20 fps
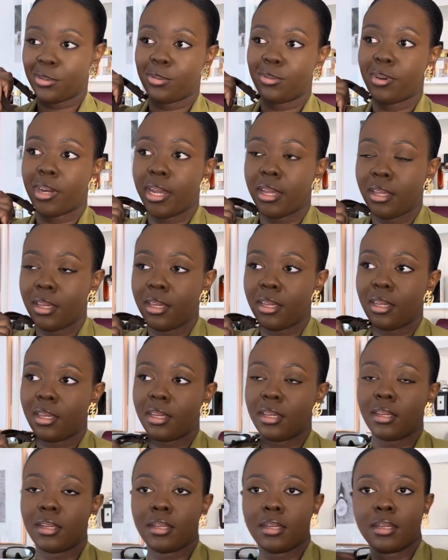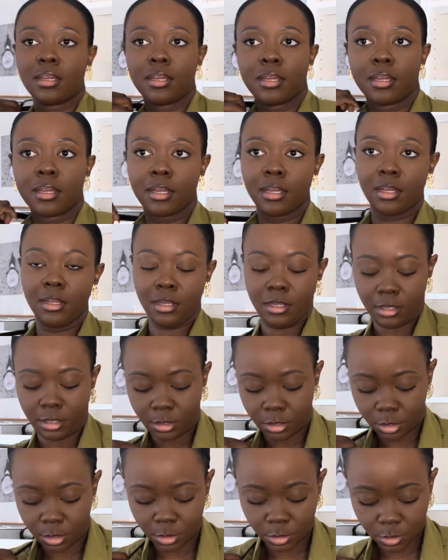right here.
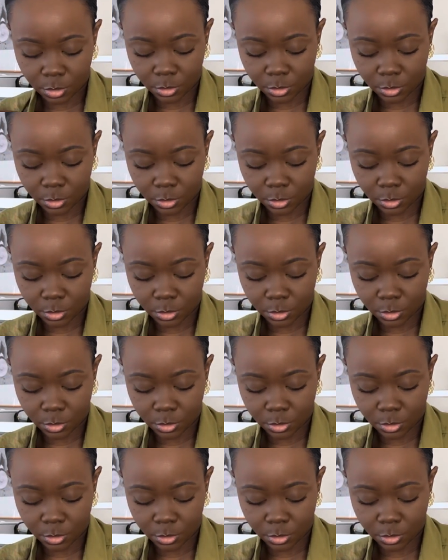So